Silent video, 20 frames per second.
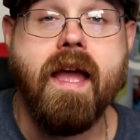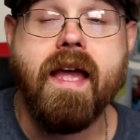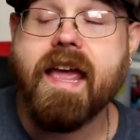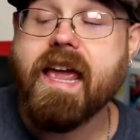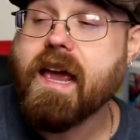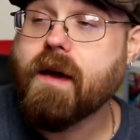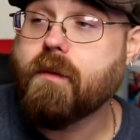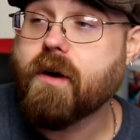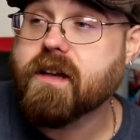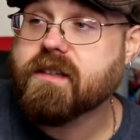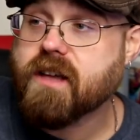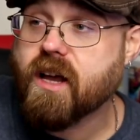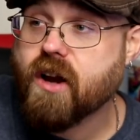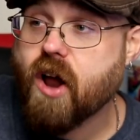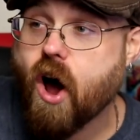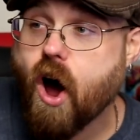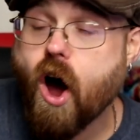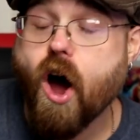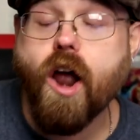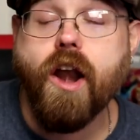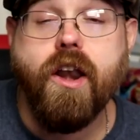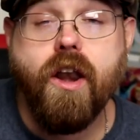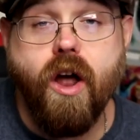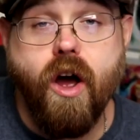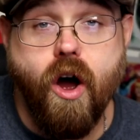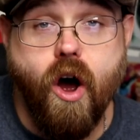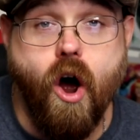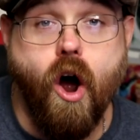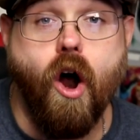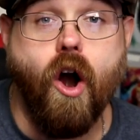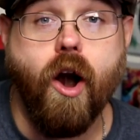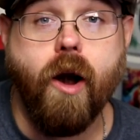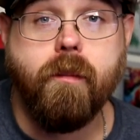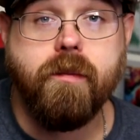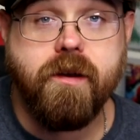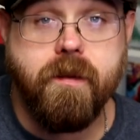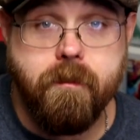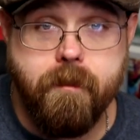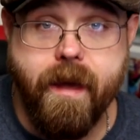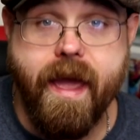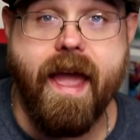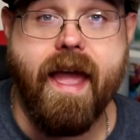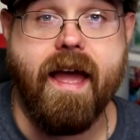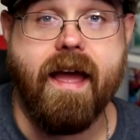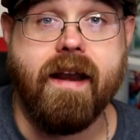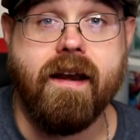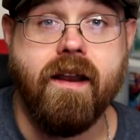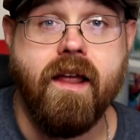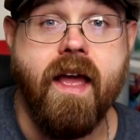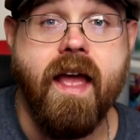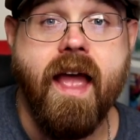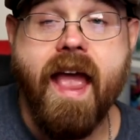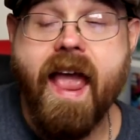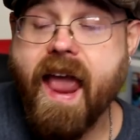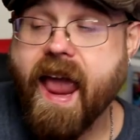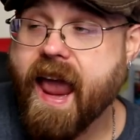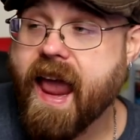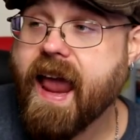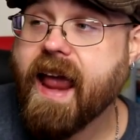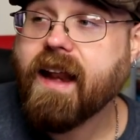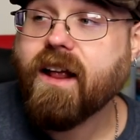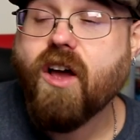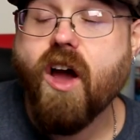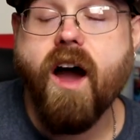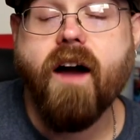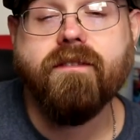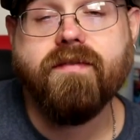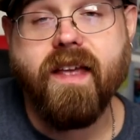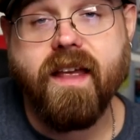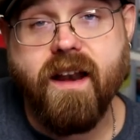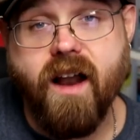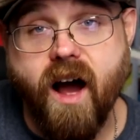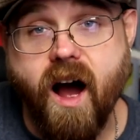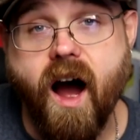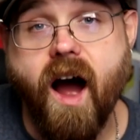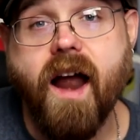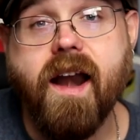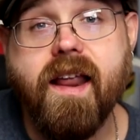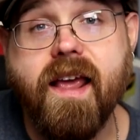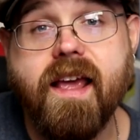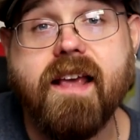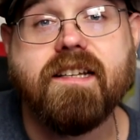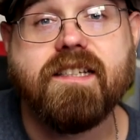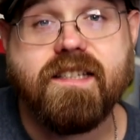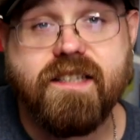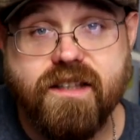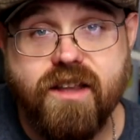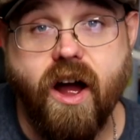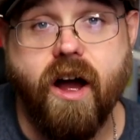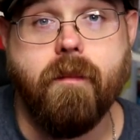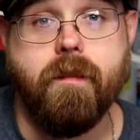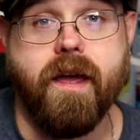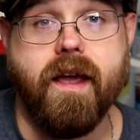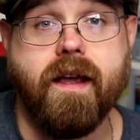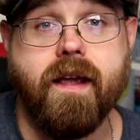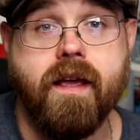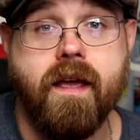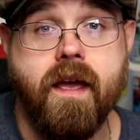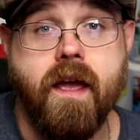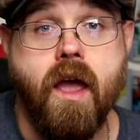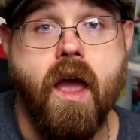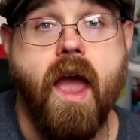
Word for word: He was an unarmed man handcuffed and on his stomach